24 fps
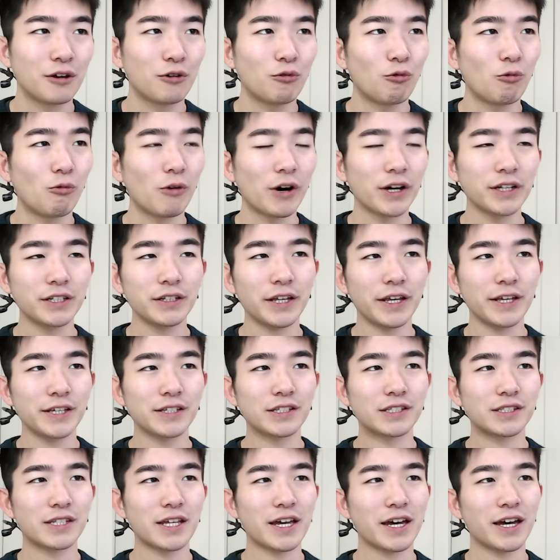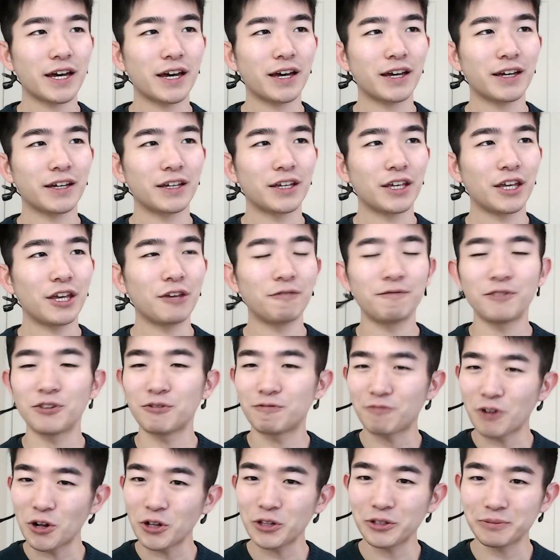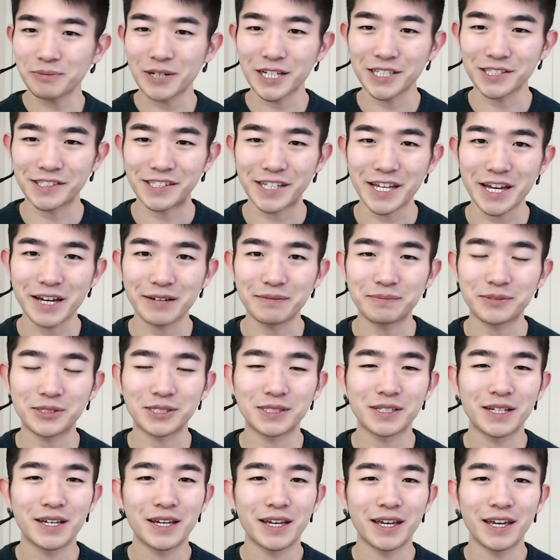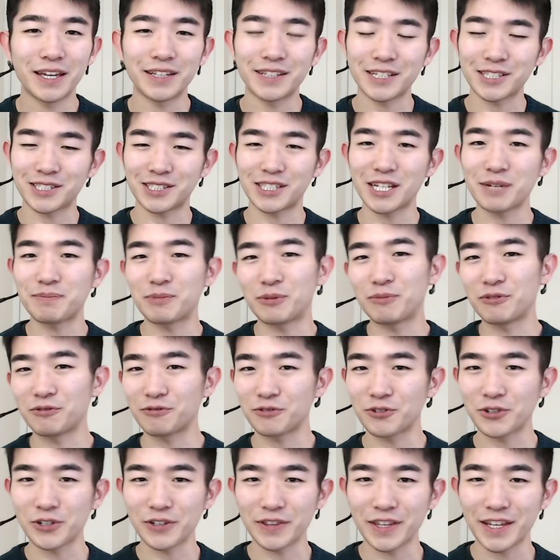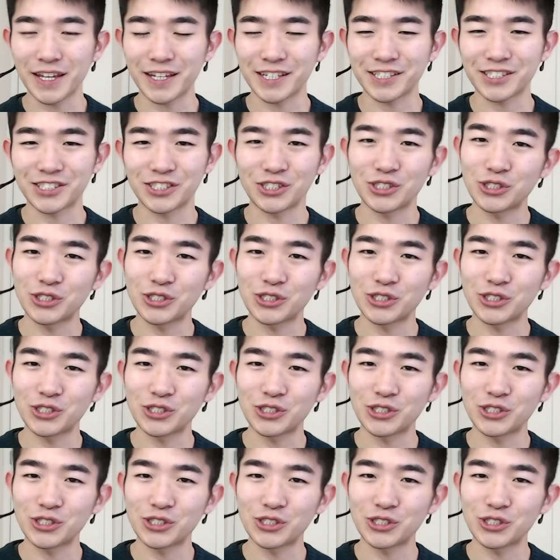One is that if you followed my steps in the step before this,